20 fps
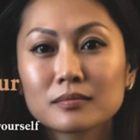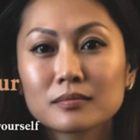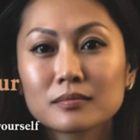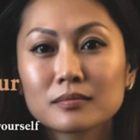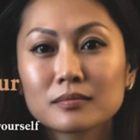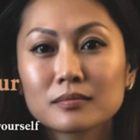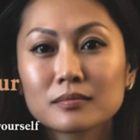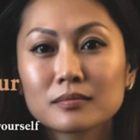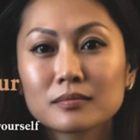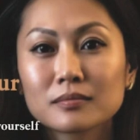
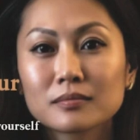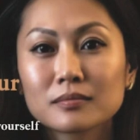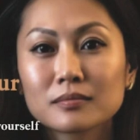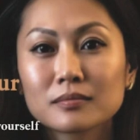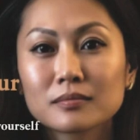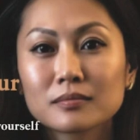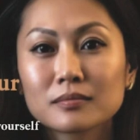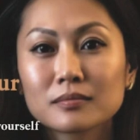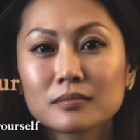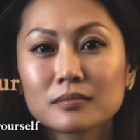
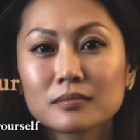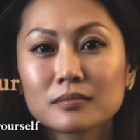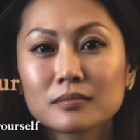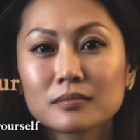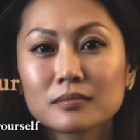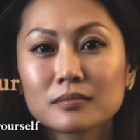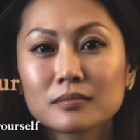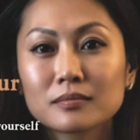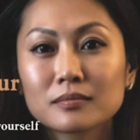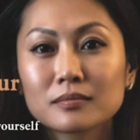
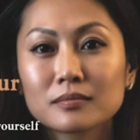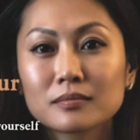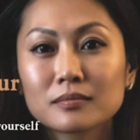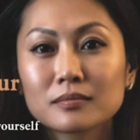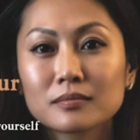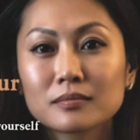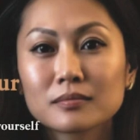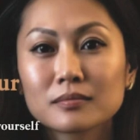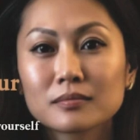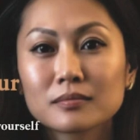
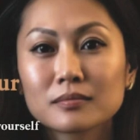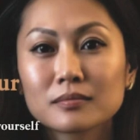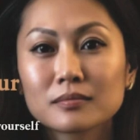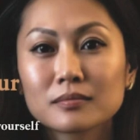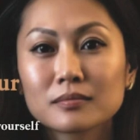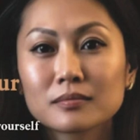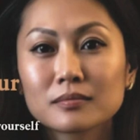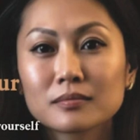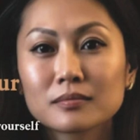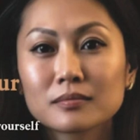
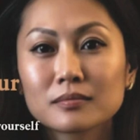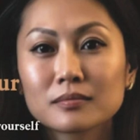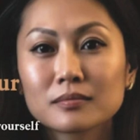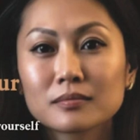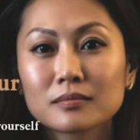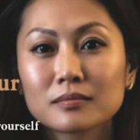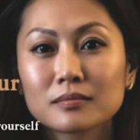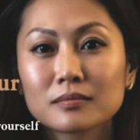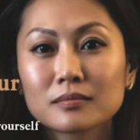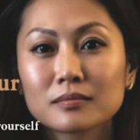
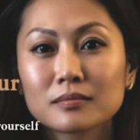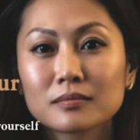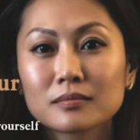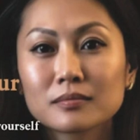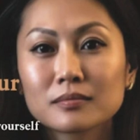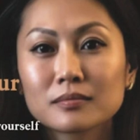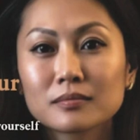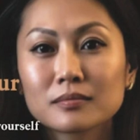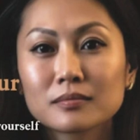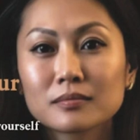
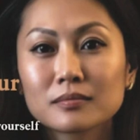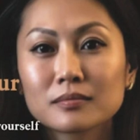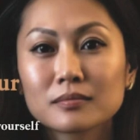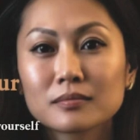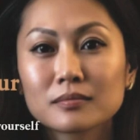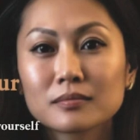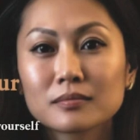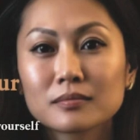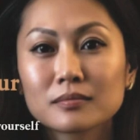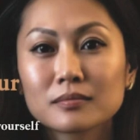
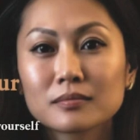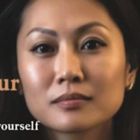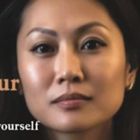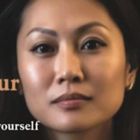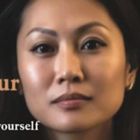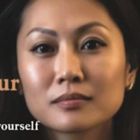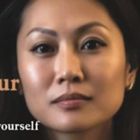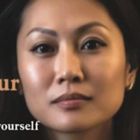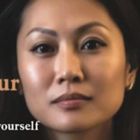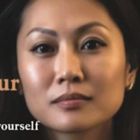
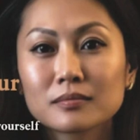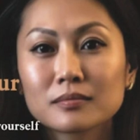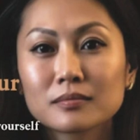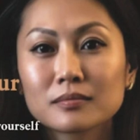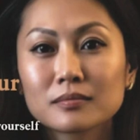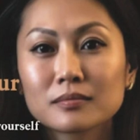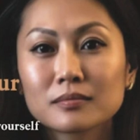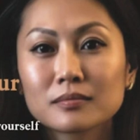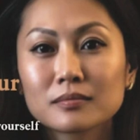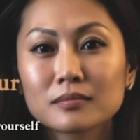
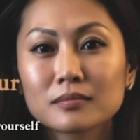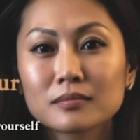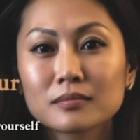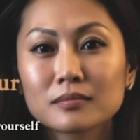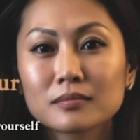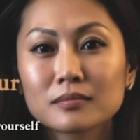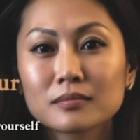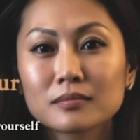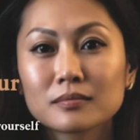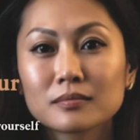
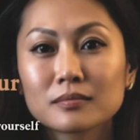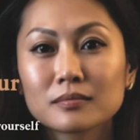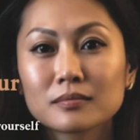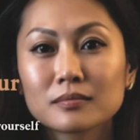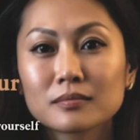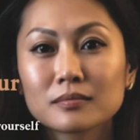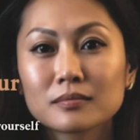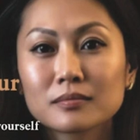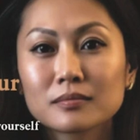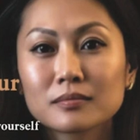
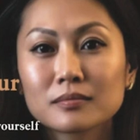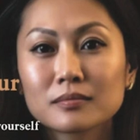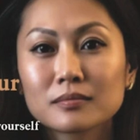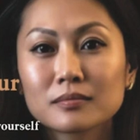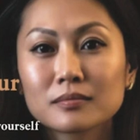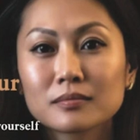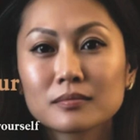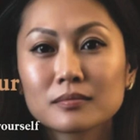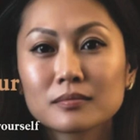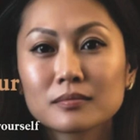
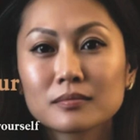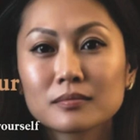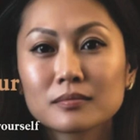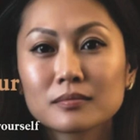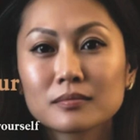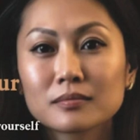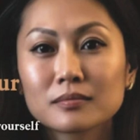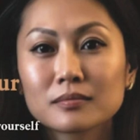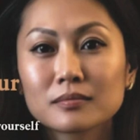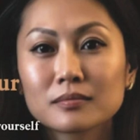
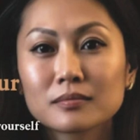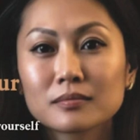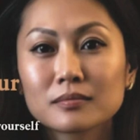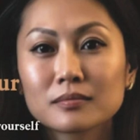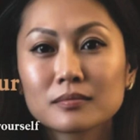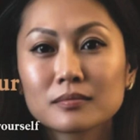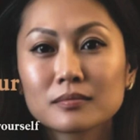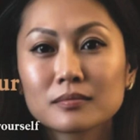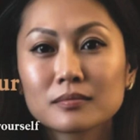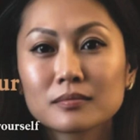
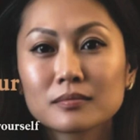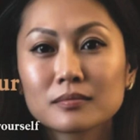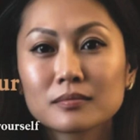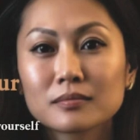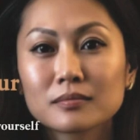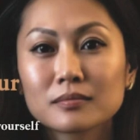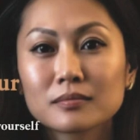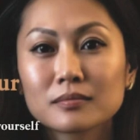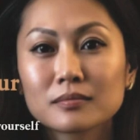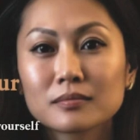The face doesn't move, so there is nothing to read.